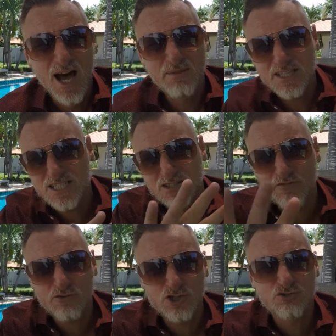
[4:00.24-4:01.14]
And this is the
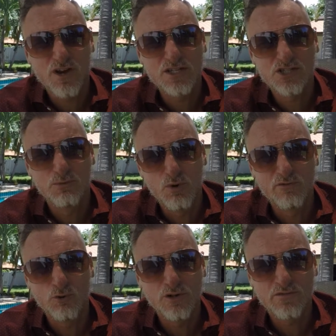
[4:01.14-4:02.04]
frustration
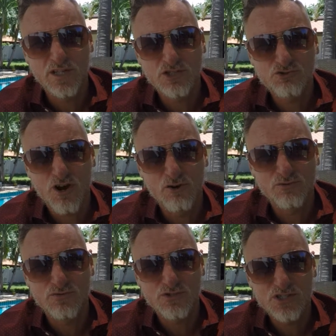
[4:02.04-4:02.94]
with all of these
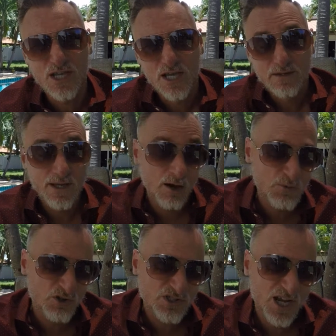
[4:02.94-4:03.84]
drones. Now, I'm
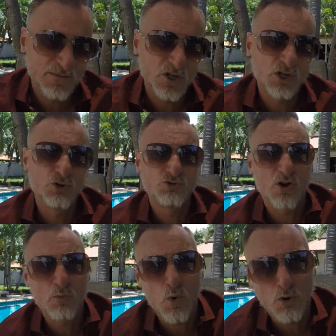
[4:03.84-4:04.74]
not saying the
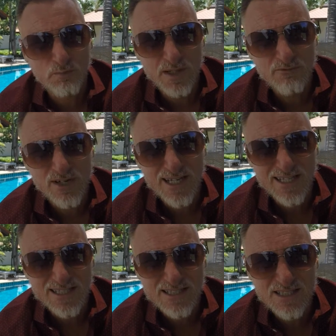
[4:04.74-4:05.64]
Kudrone won't be
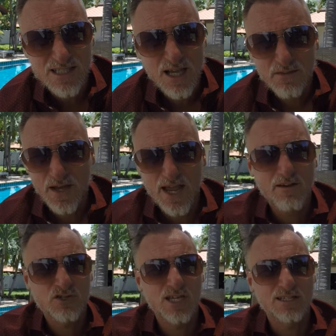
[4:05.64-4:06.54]
released. They
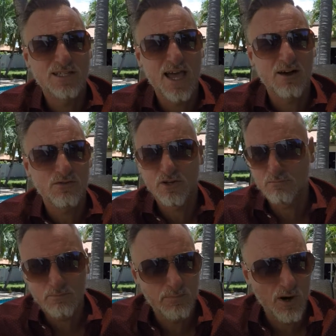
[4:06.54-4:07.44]
have said now
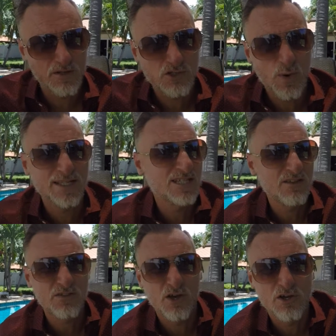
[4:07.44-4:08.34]
that by the
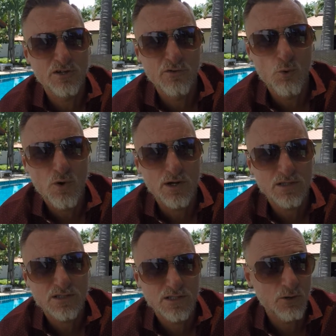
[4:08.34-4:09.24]
23rd of
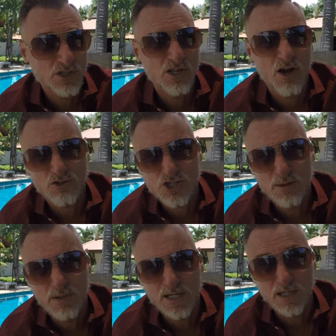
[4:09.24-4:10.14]
August, they'll start
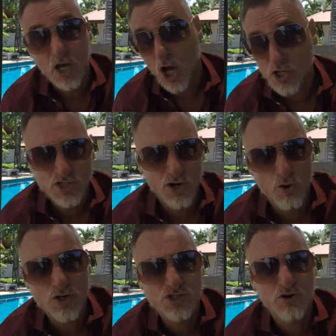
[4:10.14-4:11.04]
shipping as
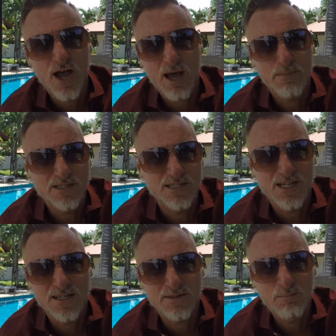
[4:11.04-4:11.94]
long as you're happy to
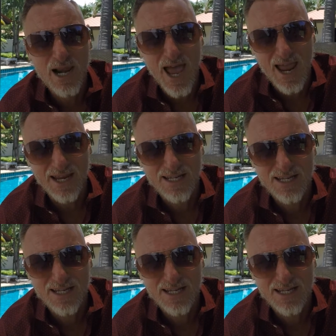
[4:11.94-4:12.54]
take the black.